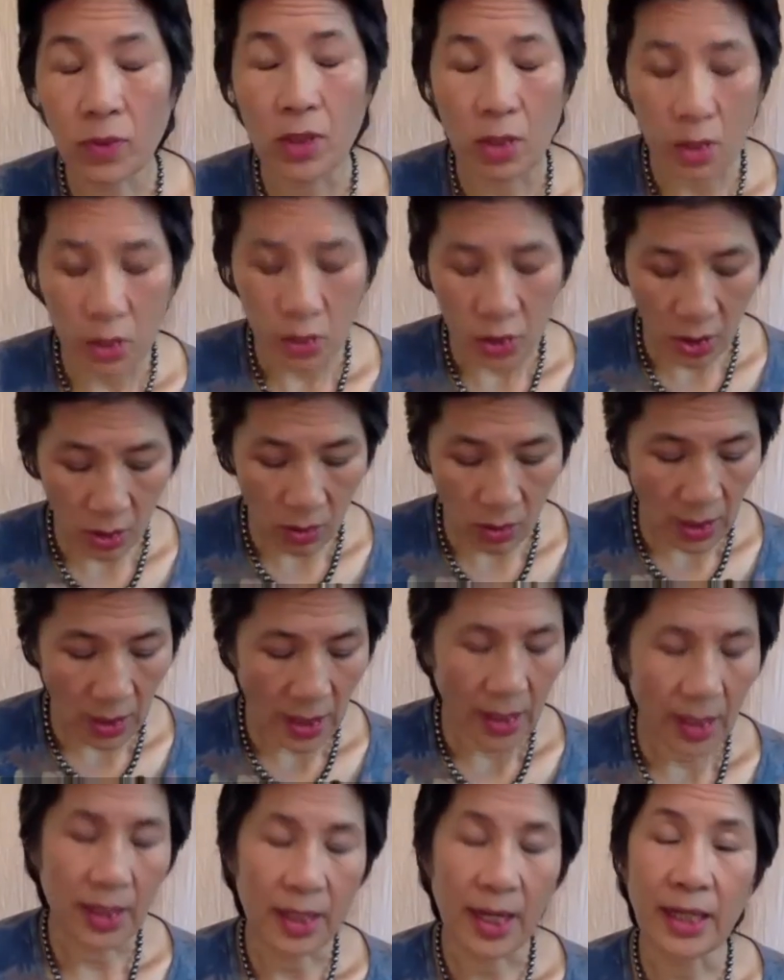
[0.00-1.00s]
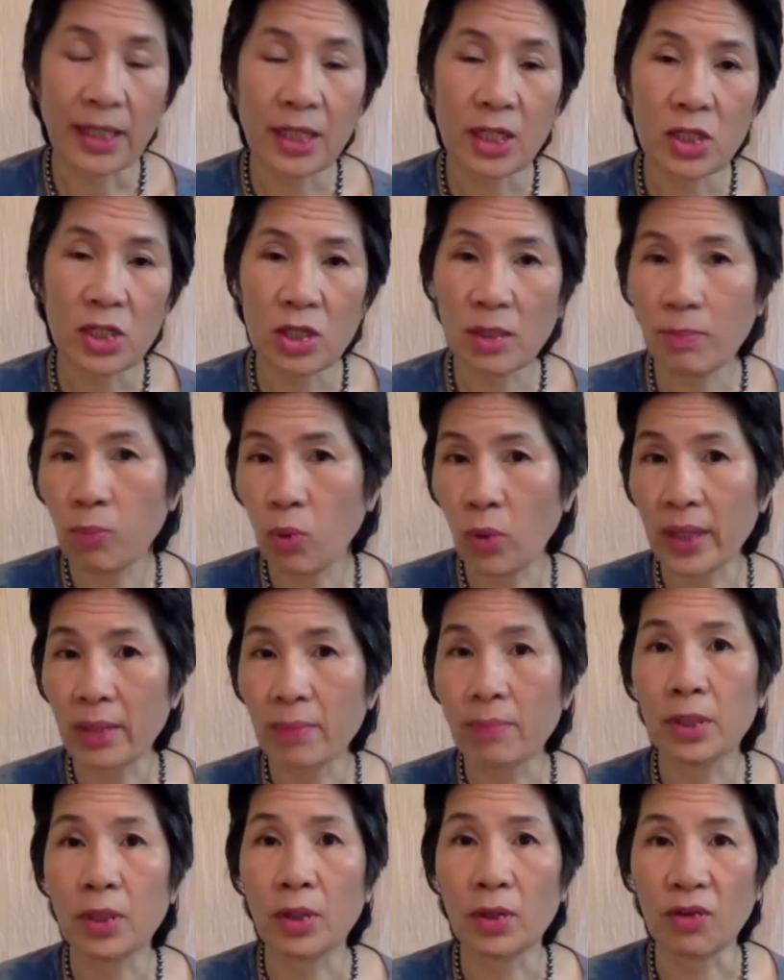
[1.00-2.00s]
So connecting to the point
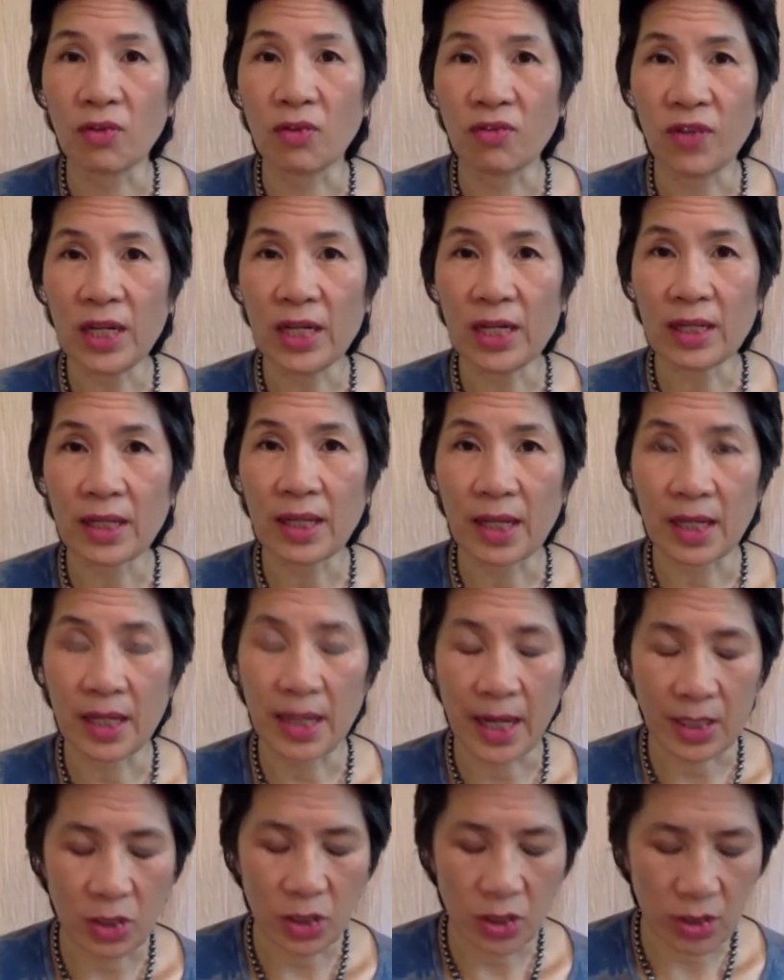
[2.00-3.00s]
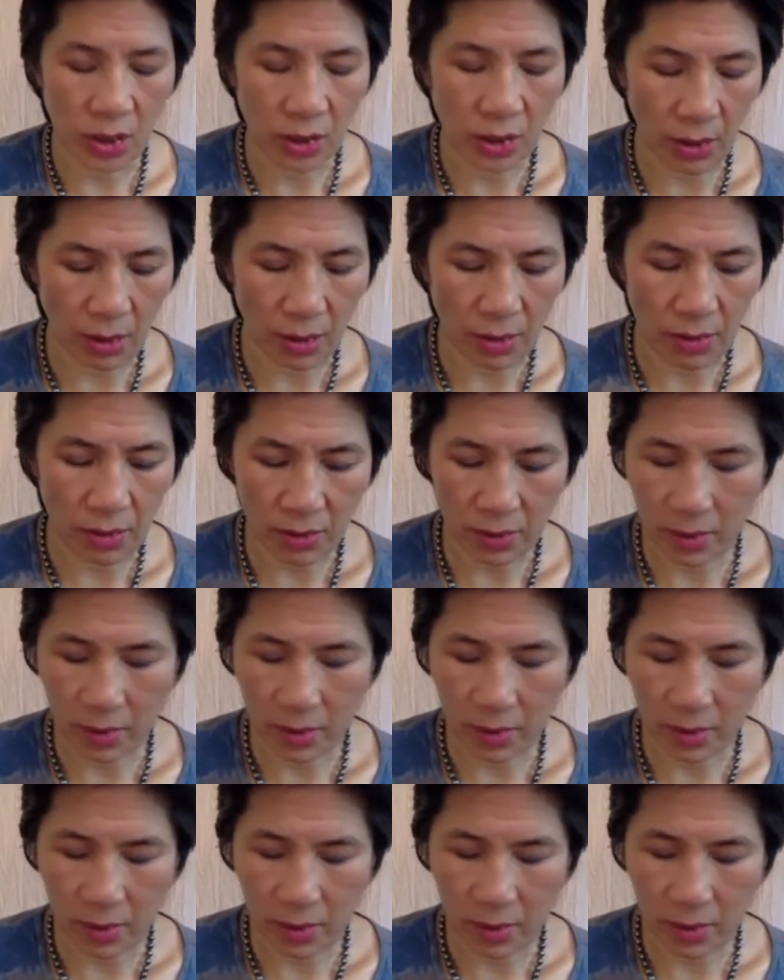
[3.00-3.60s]
below your feet that connects you to the earth.